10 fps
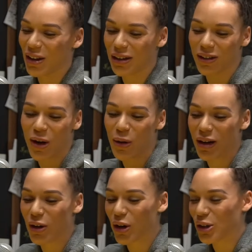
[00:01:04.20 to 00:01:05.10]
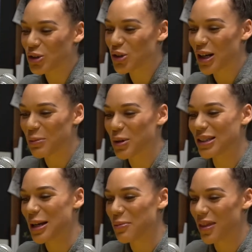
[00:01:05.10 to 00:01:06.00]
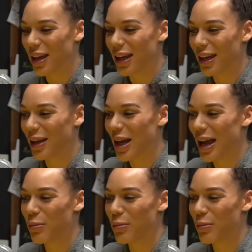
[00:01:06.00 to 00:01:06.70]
I'll go on a girls trip or something.